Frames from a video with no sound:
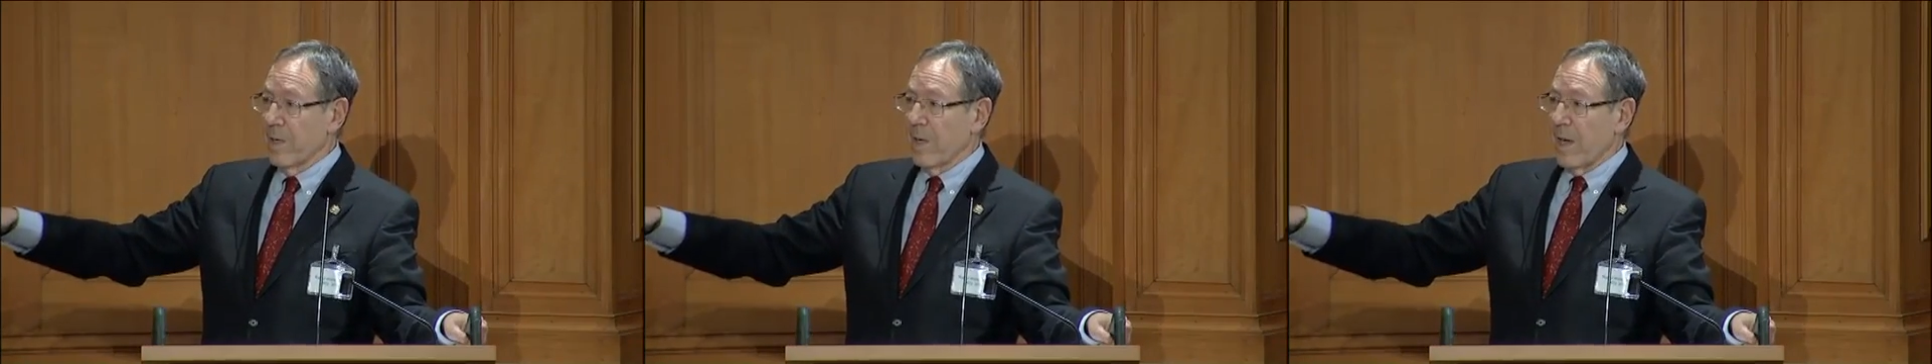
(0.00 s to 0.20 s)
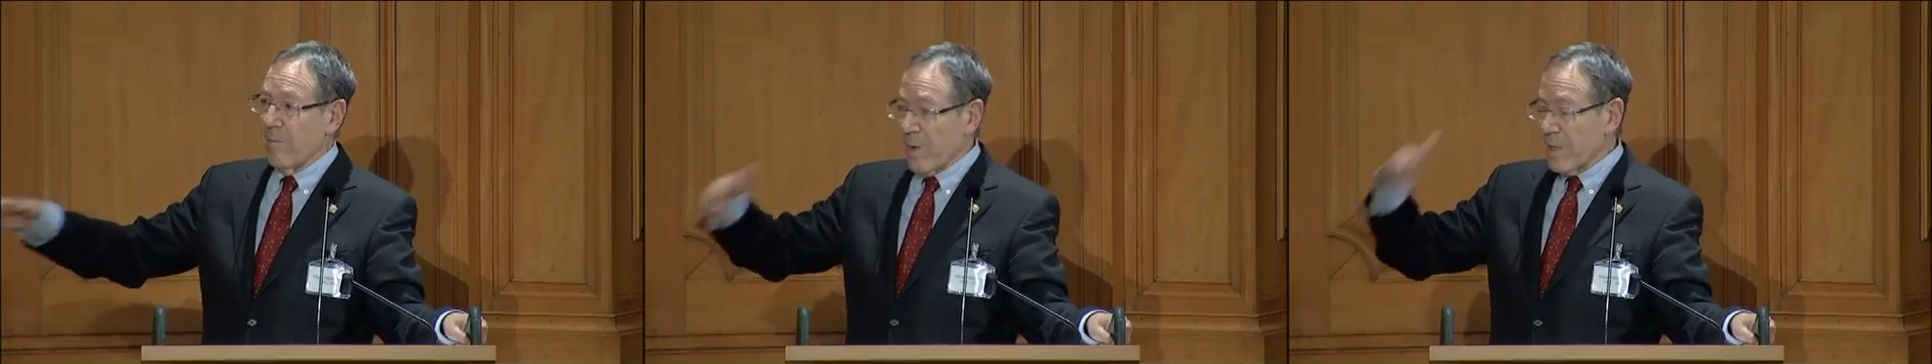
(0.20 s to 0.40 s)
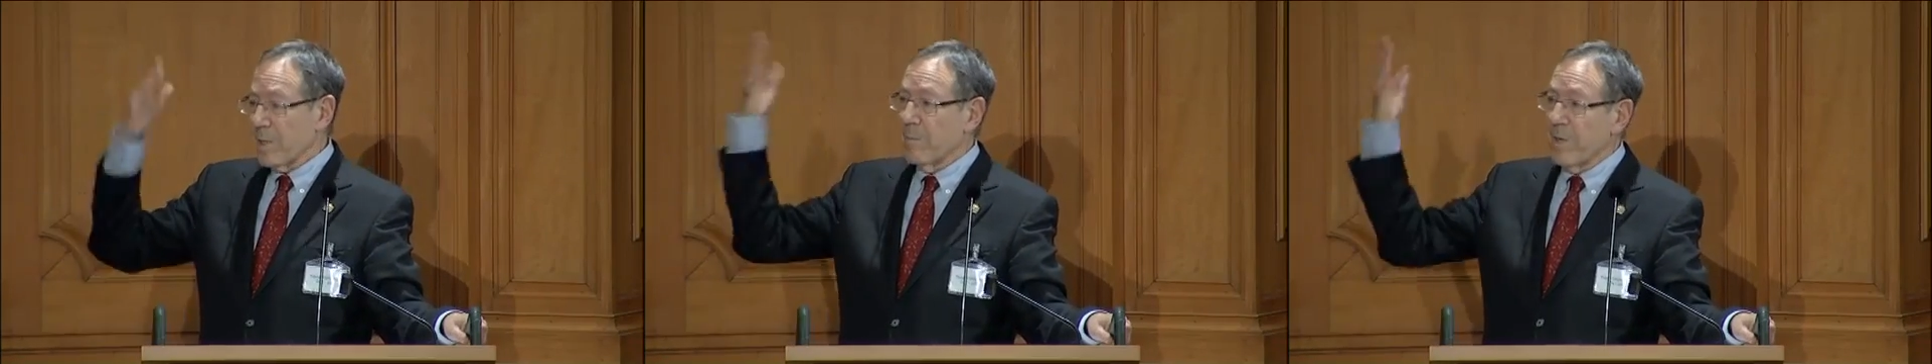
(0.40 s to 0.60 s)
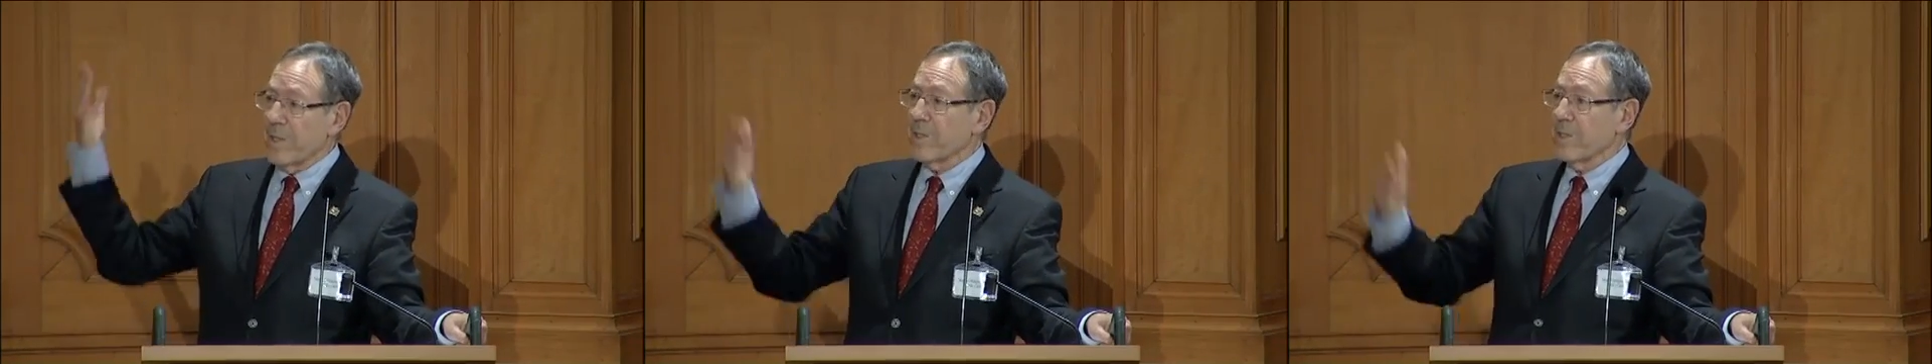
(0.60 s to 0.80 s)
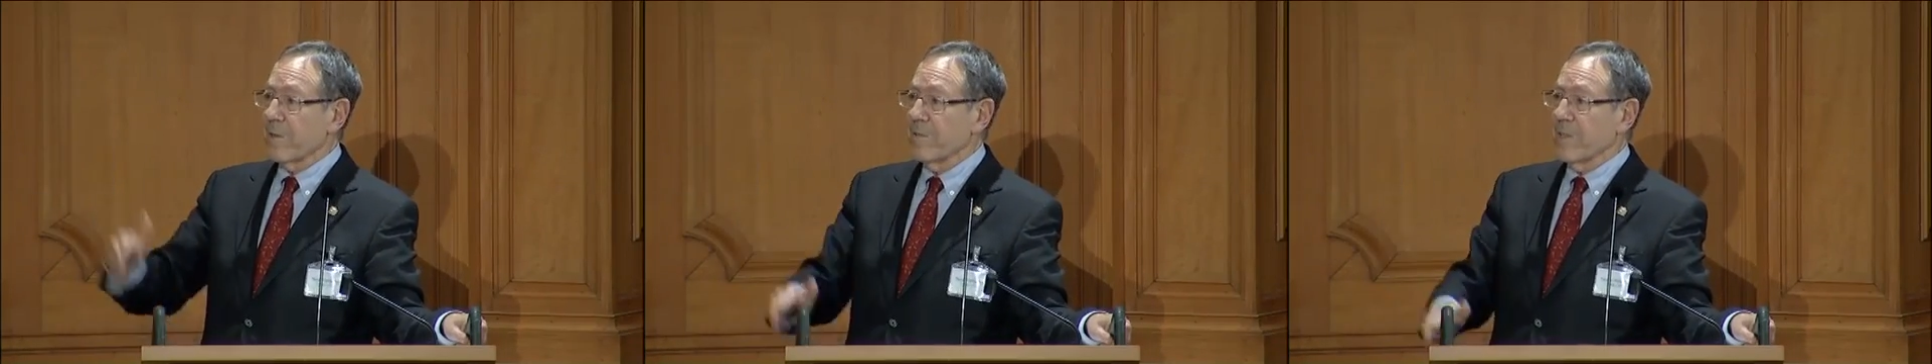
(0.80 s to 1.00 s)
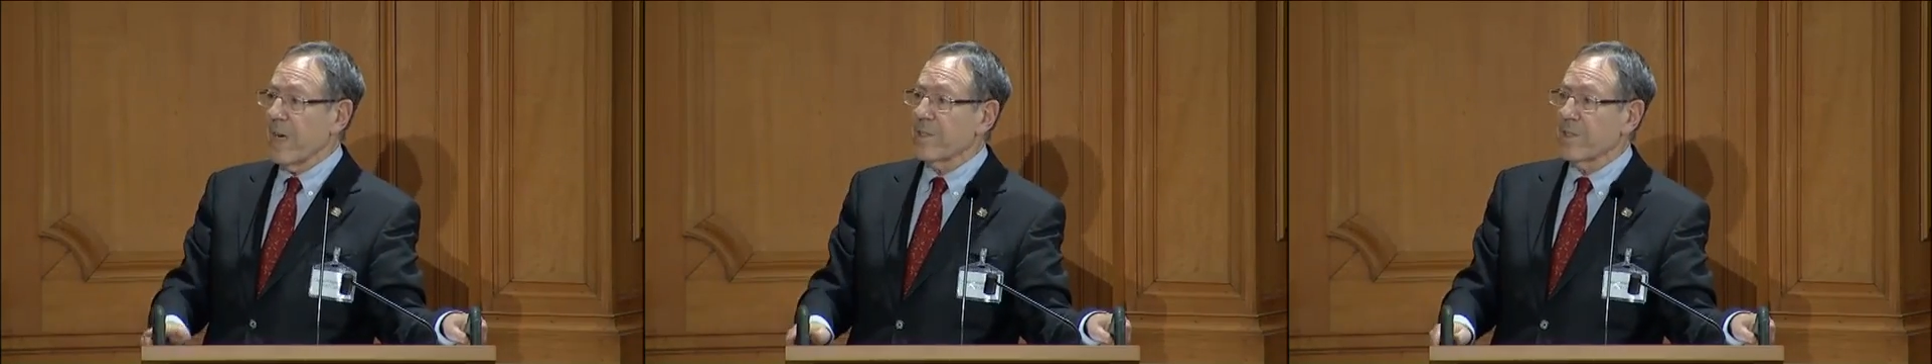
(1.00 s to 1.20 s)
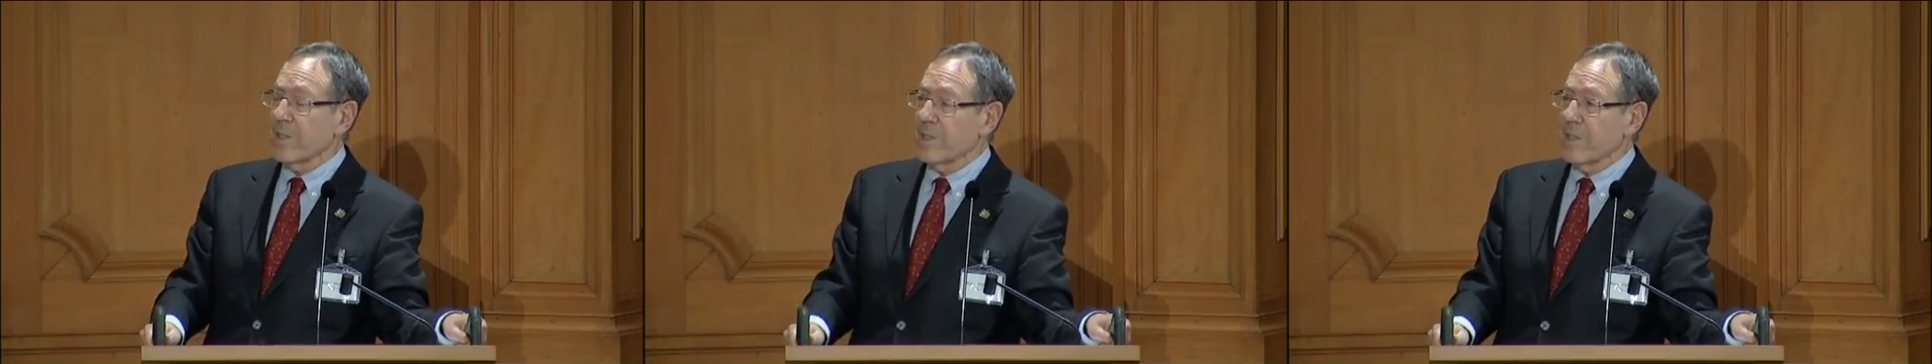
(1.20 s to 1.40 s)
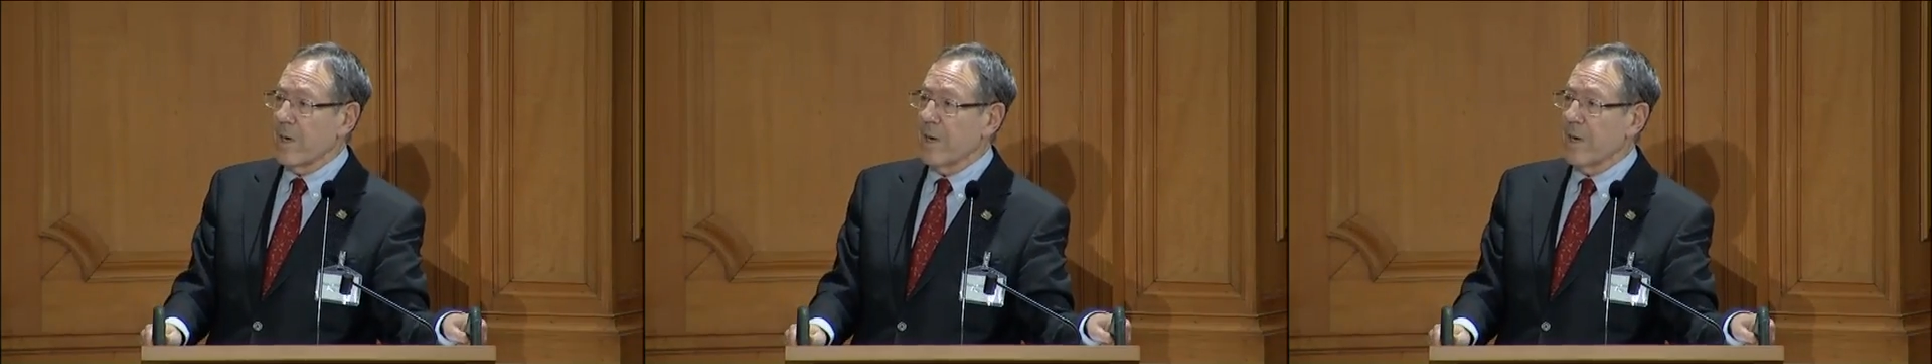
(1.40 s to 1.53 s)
of what the Minister of Justice in